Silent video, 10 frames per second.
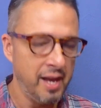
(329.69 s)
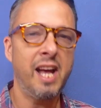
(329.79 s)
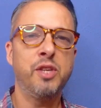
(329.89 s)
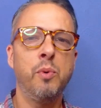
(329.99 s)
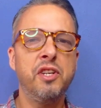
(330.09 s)

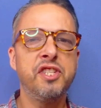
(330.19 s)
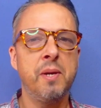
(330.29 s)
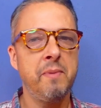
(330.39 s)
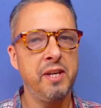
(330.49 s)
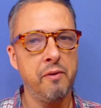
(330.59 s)
Guys, what are
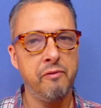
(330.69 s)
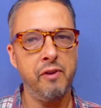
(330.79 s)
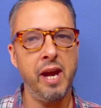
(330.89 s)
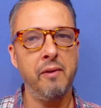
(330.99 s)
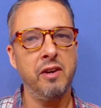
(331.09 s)
some of your
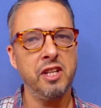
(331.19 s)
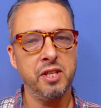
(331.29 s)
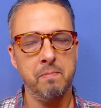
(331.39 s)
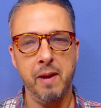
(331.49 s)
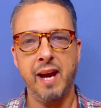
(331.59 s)
favorite
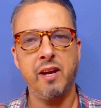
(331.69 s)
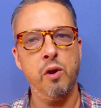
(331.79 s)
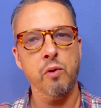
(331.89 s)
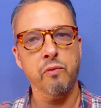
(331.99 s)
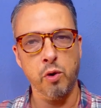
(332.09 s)

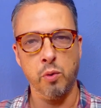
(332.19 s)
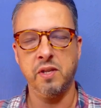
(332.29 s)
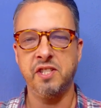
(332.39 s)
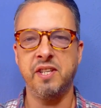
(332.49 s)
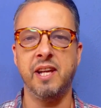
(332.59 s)
tobacco
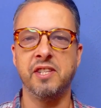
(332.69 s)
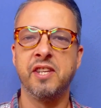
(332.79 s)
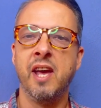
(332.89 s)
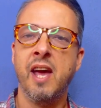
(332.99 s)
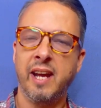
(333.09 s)
forward scents?
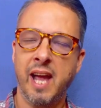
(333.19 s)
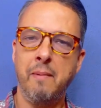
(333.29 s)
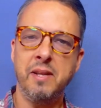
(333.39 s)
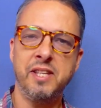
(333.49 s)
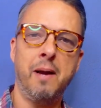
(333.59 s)

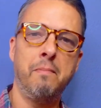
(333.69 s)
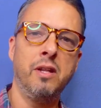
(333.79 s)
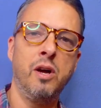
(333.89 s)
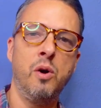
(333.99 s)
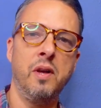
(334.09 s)
Comment down
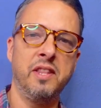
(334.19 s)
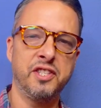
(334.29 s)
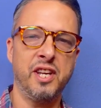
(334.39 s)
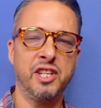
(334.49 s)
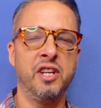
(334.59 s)
below in the
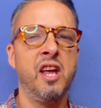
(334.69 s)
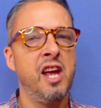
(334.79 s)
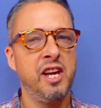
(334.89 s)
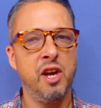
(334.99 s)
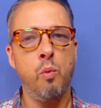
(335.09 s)
section.
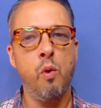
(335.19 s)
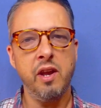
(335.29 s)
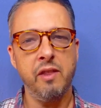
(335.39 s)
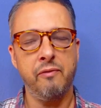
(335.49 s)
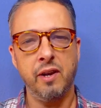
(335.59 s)
You know, one
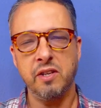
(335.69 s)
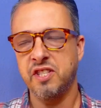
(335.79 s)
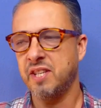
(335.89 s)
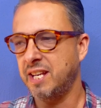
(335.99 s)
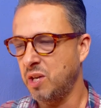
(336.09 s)
of the
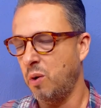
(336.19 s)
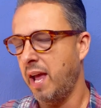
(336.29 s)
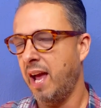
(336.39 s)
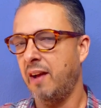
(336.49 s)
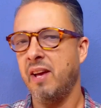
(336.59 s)
fragrances I don't
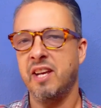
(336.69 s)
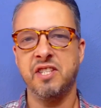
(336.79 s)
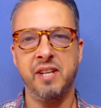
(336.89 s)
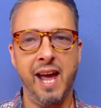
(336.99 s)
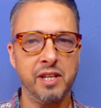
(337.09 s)
have yet is
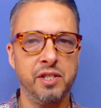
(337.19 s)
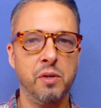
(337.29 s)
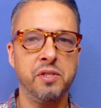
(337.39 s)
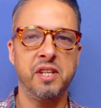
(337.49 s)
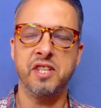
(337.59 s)

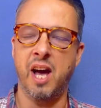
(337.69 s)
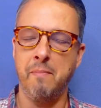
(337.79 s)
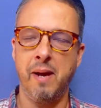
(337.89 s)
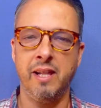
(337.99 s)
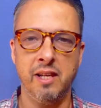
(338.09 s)
Naxos. It's on
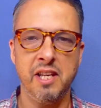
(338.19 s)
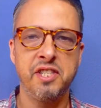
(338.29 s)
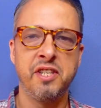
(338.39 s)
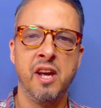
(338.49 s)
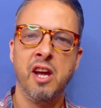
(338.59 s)
my
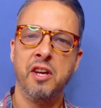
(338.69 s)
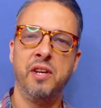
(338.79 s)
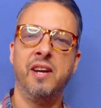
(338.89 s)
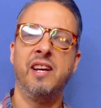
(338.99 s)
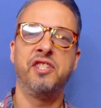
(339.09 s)
list. Do
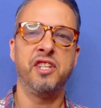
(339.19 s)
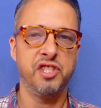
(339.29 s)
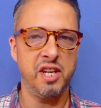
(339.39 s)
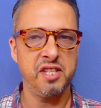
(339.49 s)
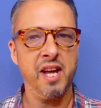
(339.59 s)
you guys
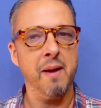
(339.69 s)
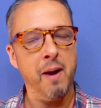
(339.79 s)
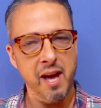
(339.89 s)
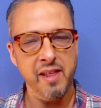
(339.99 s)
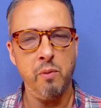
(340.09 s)
suggest I
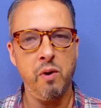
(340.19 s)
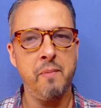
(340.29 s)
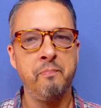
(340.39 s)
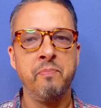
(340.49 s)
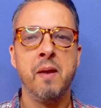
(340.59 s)
buy that
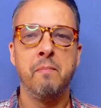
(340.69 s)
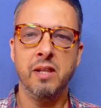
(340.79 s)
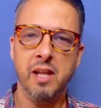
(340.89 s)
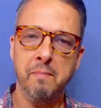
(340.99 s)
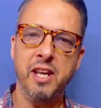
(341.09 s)
one? But
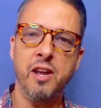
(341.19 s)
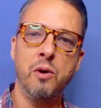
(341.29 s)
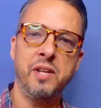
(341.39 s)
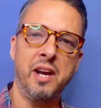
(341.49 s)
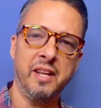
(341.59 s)
let me know
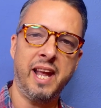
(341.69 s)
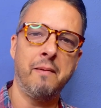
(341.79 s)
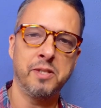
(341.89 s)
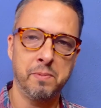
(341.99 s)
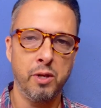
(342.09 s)
down in the
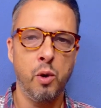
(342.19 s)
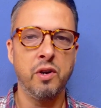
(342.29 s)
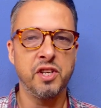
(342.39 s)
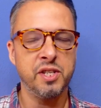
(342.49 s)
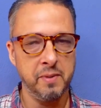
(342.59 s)
comments below what
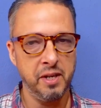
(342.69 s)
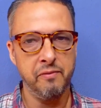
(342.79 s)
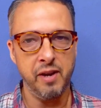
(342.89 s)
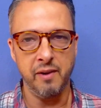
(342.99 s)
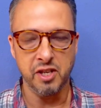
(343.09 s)
are some of your
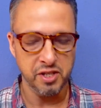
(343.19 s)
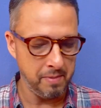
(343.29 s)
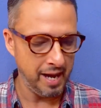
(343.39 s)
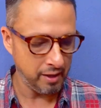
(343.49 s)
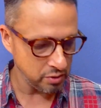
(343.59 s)
favorite
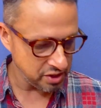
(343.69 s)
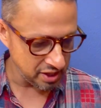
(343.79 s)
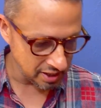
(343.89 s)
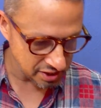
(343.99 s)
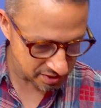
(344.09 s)
tobacco
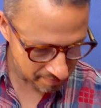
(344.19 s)
scents.